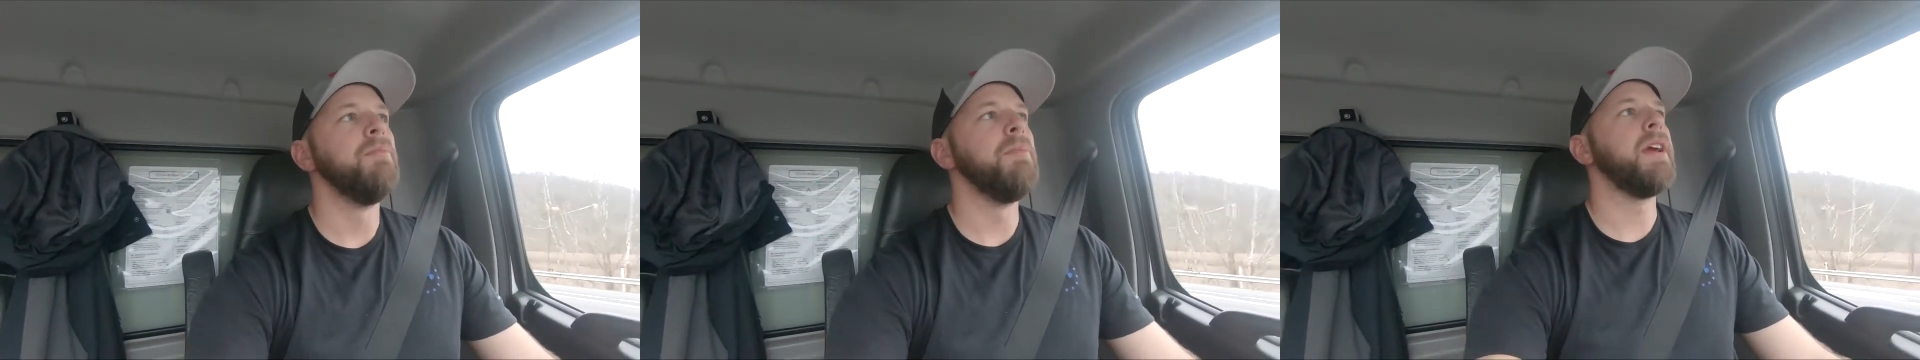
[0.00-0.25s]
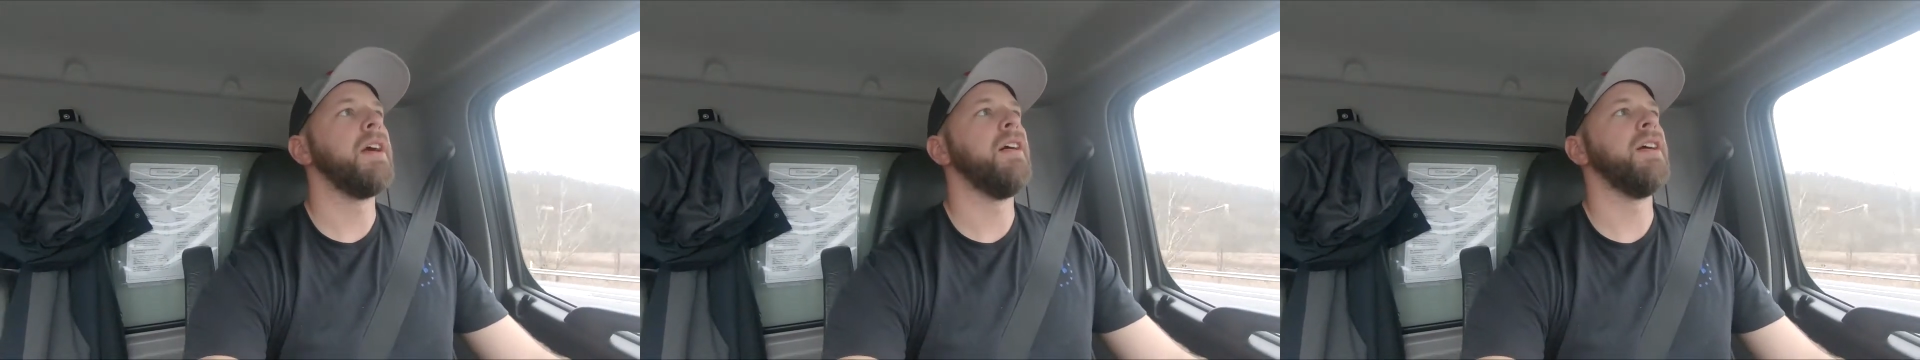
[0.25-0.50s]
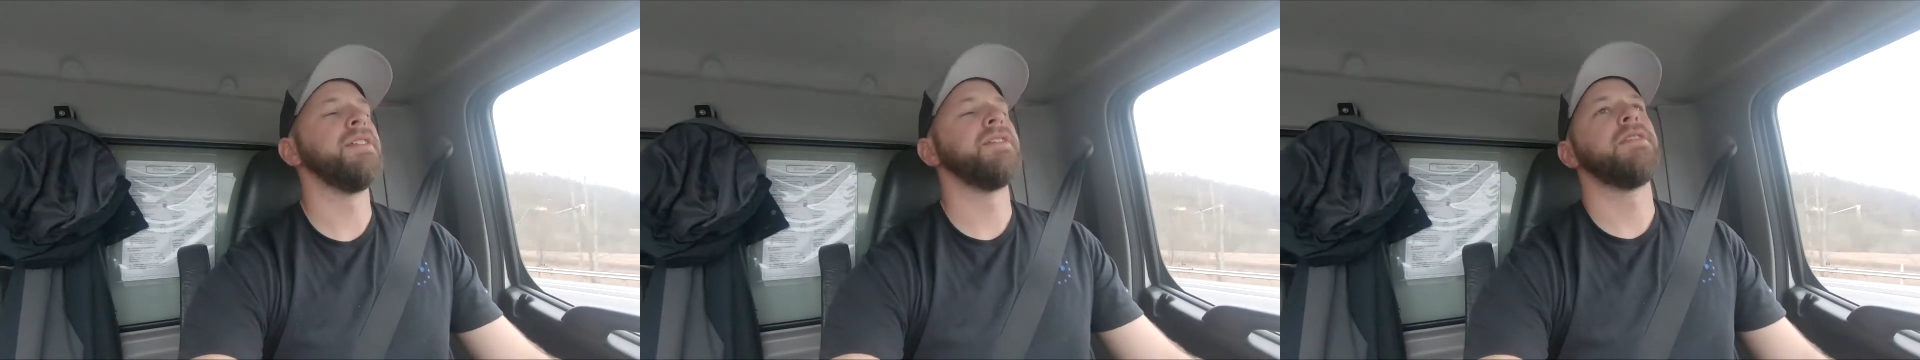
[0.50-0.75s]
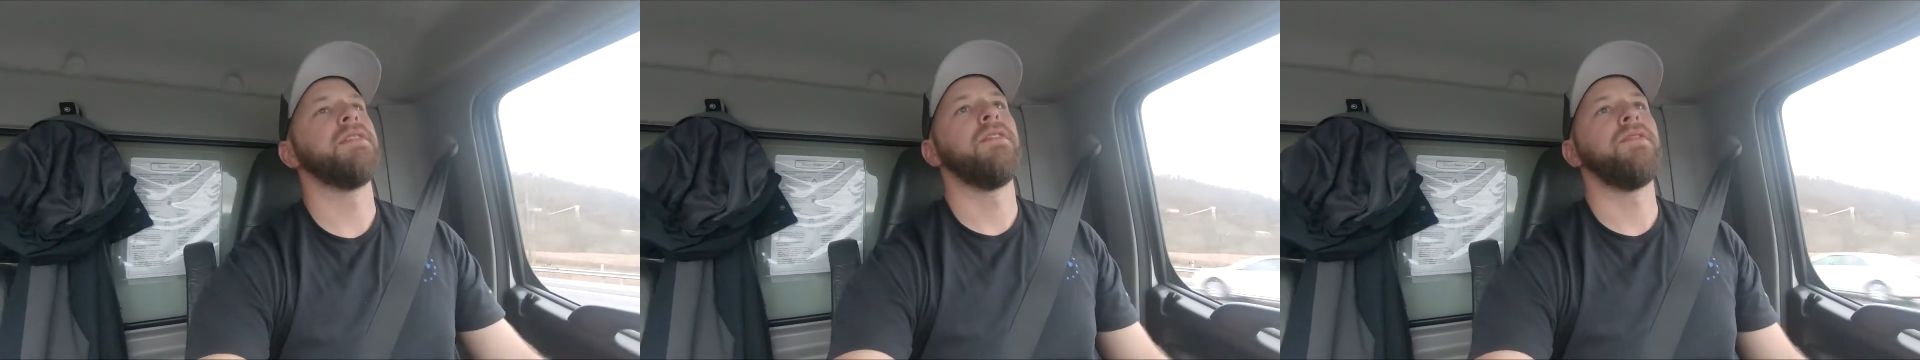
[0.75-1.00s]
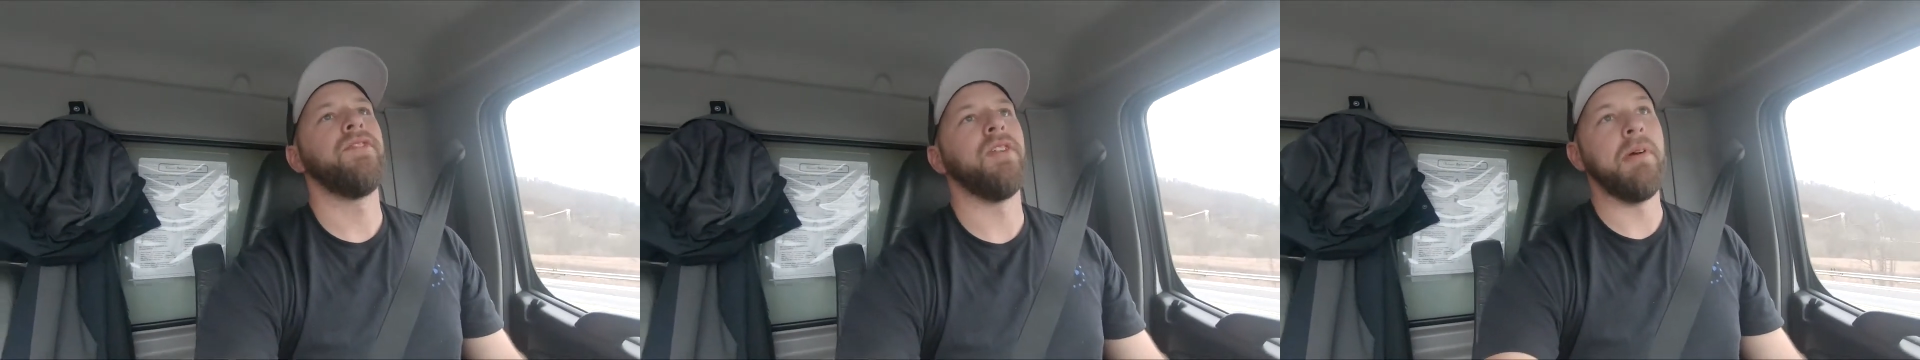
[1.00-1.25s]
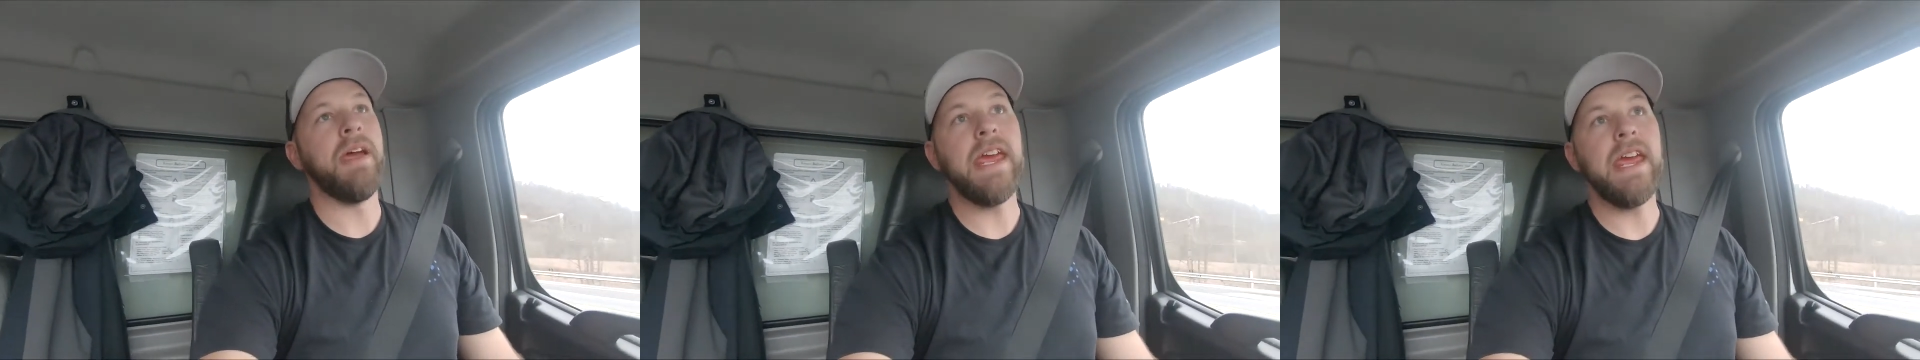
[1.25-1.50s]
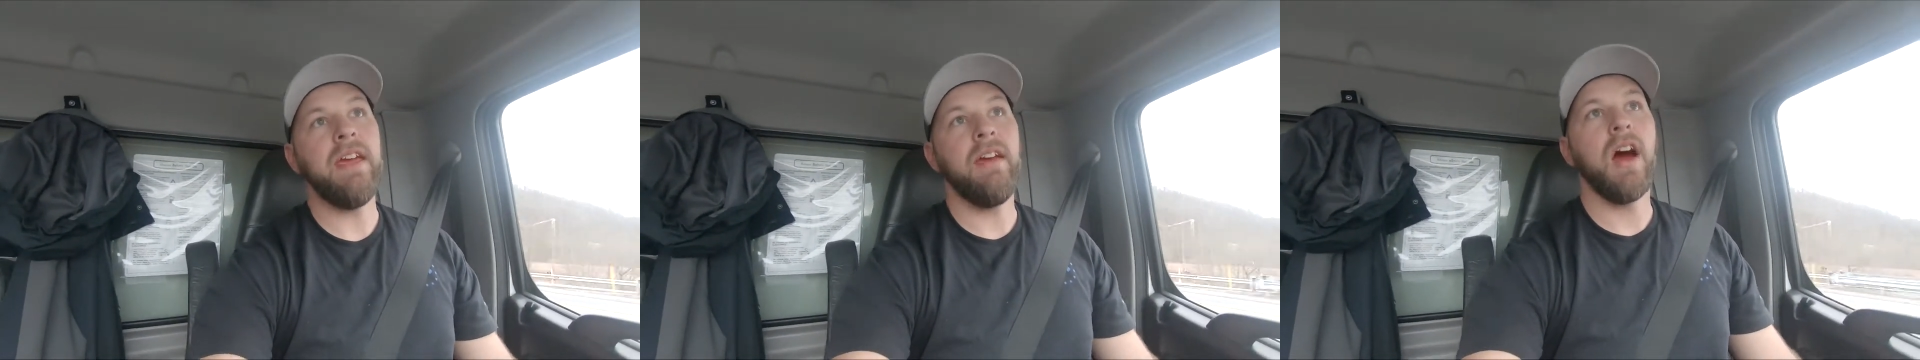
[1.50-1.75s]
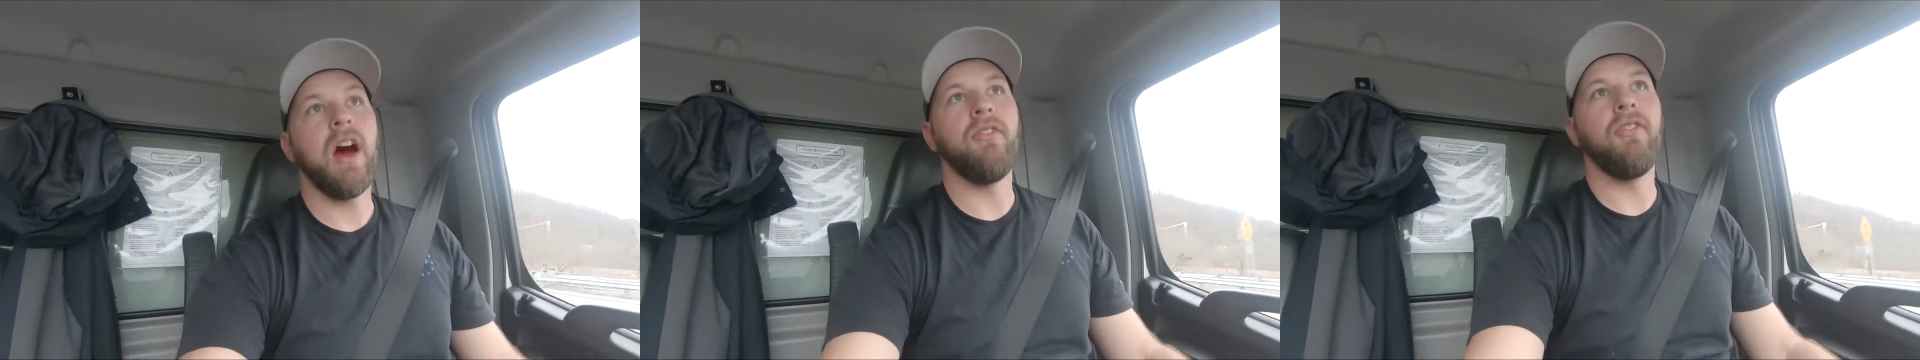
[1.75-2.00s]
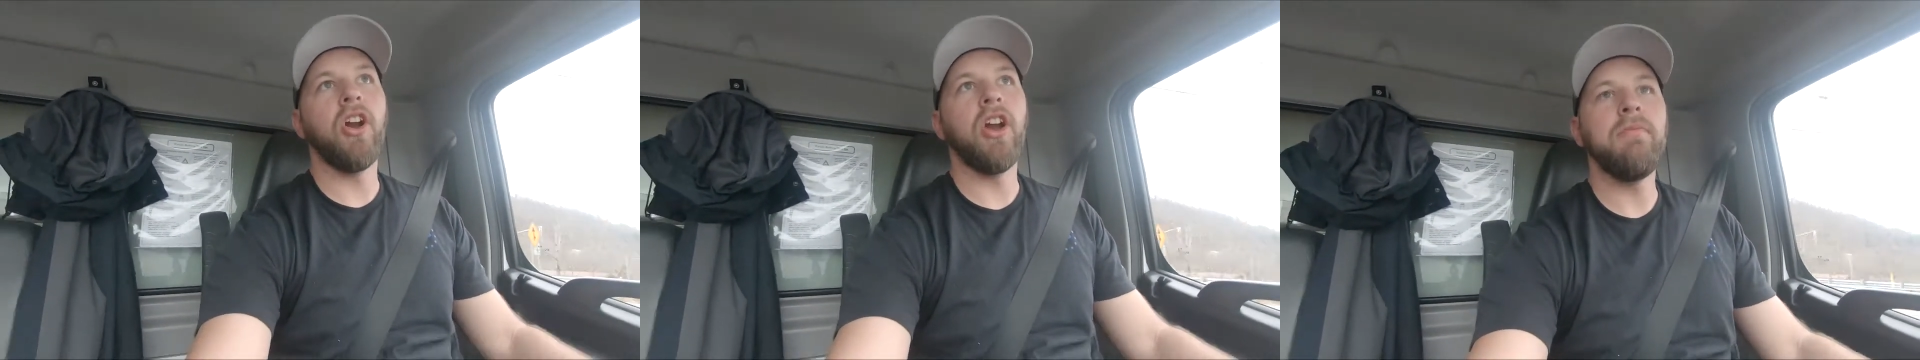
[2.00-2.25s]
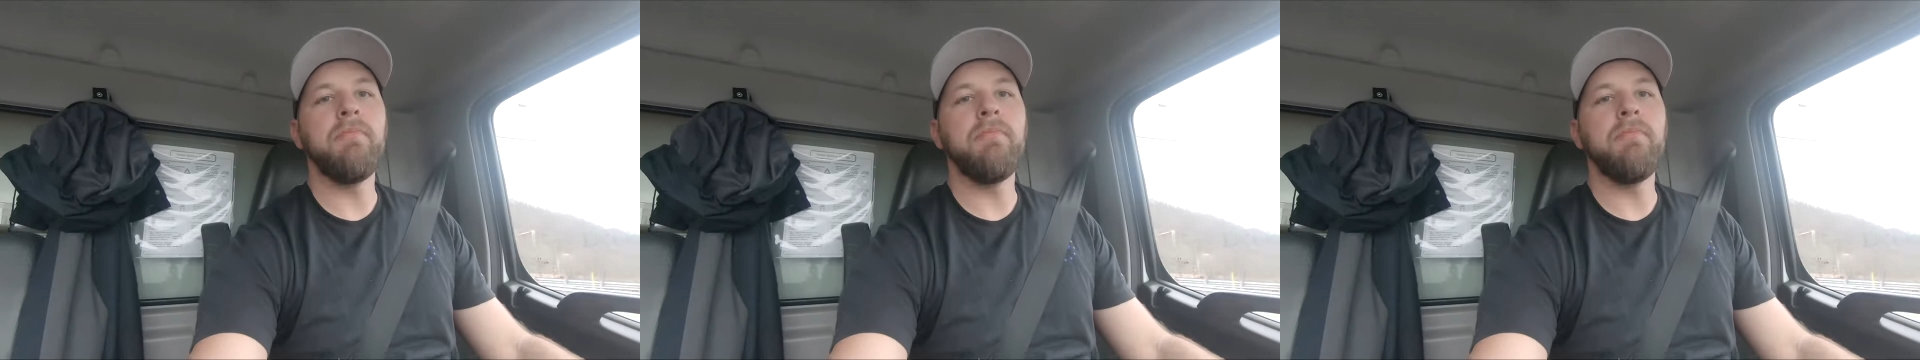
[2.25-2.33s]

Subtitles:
because for me, a very